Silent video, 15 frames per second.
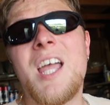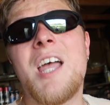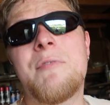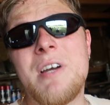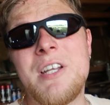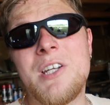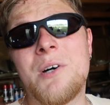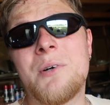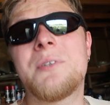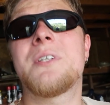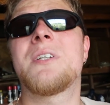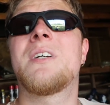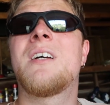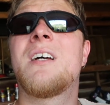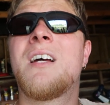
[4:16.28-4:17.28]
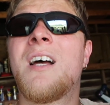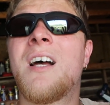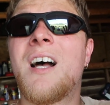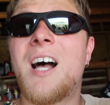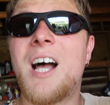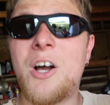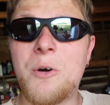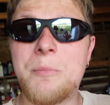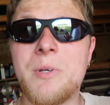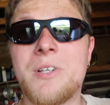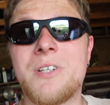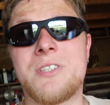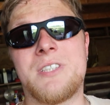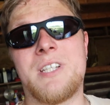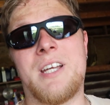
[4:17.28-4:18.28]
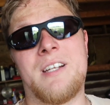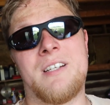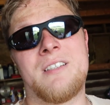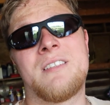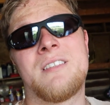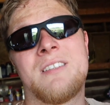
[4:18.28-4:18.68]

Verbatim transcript: if I don't, I hope you understand.